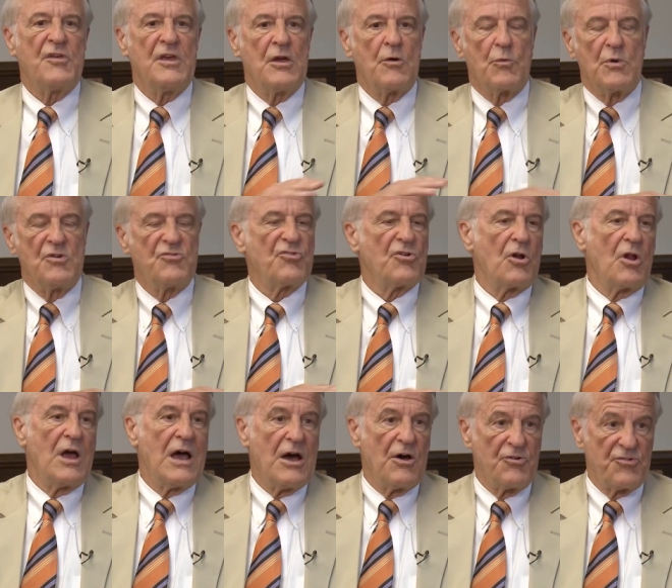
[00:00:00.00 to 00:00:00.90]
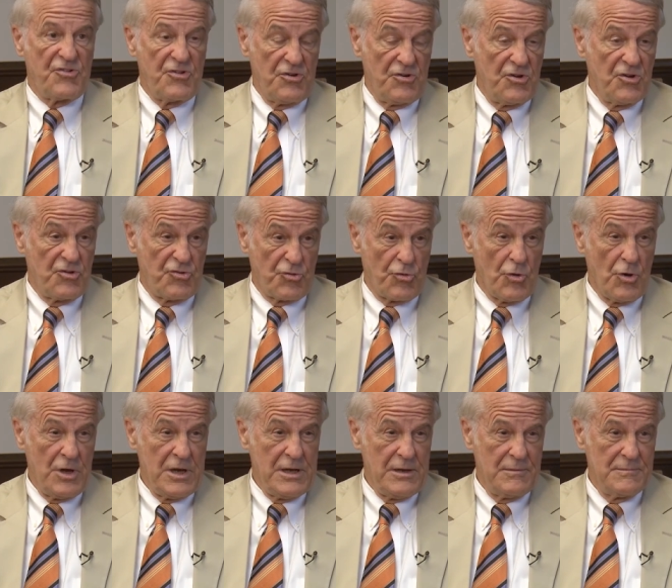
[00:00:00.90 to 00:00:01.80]
the original house in
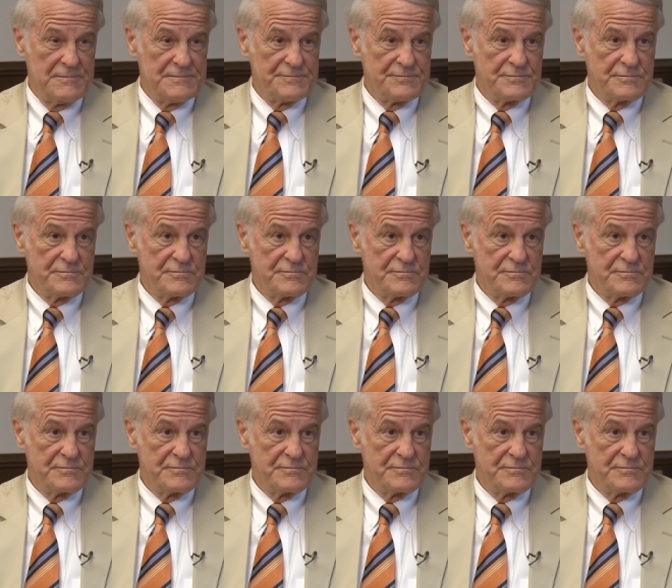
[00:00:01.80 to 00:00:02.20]
Detroit? We